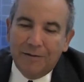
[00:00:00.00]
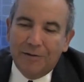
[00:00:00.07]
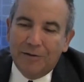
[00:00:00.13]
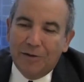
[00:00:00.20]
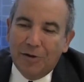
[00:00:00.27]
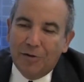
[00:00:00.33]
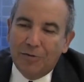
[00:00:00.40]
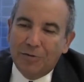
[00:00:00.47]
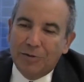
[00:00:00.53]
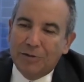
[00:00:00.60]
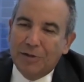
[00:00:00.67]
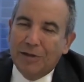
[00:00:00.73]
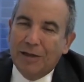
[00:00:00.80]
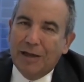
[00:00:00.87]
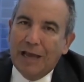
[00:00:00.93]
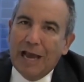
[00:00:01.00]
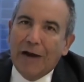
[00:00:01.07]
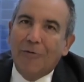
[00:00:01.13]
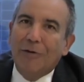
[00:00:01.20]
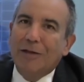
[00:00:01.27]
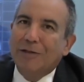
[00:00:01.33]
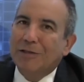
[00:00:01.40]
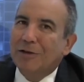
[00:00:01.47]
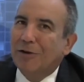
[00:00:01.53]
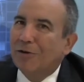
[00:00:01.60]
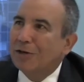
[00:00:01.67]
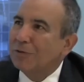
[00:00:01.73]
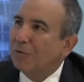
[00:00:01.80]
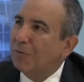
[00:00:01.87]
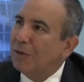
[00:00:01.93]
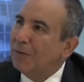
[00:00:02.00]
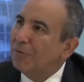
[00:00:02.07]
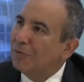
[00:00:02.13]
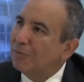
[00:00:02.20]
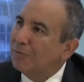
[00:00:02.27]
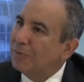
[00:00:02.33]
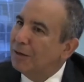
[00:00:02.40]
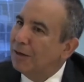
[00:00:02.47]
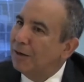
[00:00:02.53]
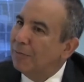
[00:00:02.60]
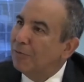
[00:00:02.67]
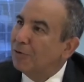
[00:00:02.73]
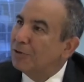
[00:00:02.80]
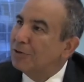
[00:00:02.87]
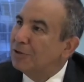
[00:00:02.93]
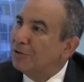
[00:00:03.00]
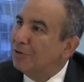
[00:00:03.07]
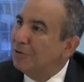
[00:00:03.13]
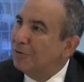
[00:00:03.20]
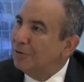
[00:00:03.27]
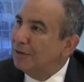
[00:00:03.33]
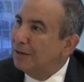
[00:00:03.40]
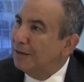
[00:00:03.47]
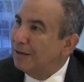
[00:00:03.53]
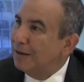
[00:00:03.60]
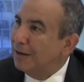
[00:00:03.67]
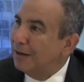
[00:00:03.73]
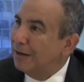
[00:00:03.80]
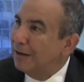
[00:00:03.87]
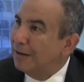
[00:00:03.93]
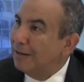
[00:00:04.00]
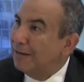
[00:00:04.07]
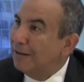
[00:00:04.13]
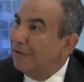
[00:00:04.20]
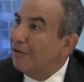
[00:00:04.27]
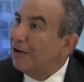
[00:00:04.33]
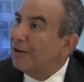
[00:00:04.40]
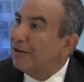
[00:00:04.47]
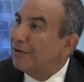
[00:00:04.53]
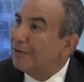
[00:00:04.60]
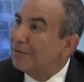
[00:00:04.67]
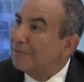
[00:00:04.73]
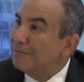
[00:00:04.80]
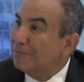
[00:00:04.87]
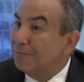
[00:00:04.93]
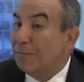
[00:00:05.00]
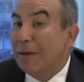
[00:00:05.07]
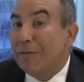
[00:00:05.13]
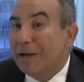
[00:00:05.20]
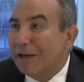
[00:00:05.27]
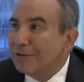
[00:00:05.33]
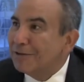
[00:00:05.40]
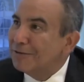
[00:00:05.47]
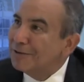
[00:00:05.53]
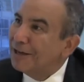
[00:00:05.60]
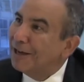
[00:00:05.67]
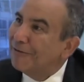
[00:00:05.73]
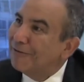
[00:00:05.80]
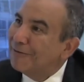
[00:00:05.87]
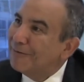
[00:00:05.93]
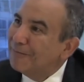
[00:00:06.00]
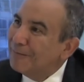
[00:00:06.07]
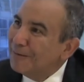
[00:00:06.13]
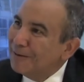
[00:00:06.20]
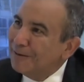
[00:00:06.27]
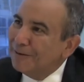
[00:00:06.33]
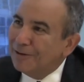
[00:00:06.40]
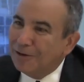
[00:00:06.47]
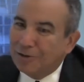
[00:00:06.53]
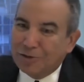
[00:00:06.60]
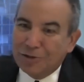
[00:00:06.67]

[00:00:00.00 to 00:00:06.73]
those equity securities where people pursued dividend yield, maybe not so safe. You know,